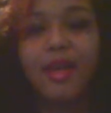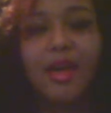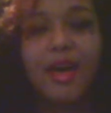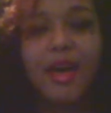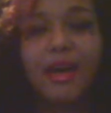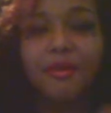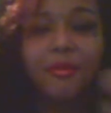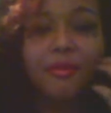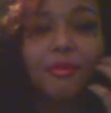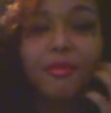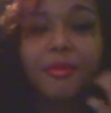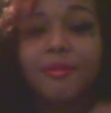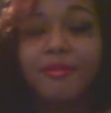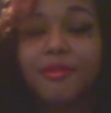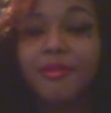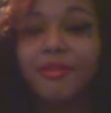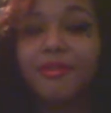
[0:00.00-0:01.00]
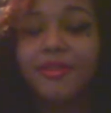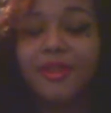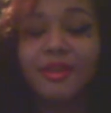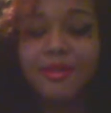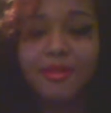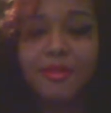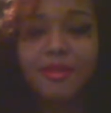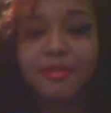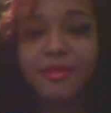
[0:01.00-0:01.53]
I don't remember.
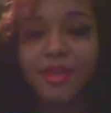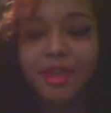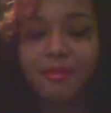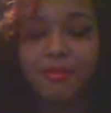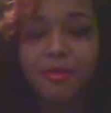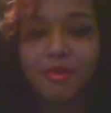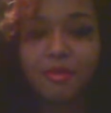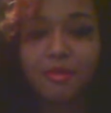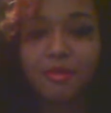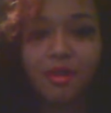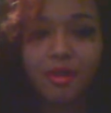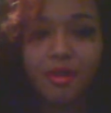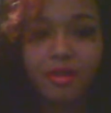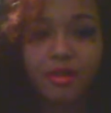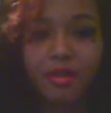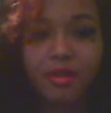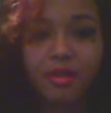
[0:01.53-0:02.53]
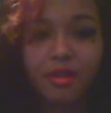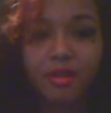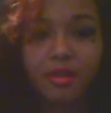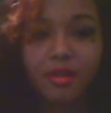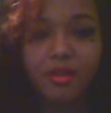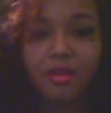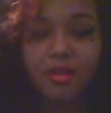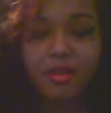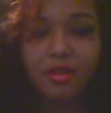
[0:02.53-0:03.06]
That name is so hard.
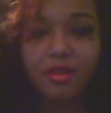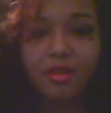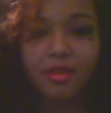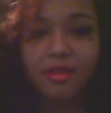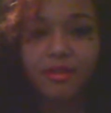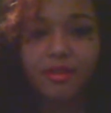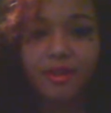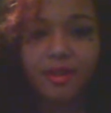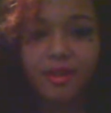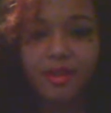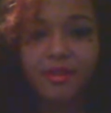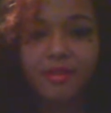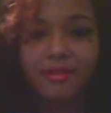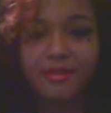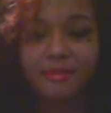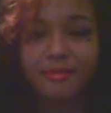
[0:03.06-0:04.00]
The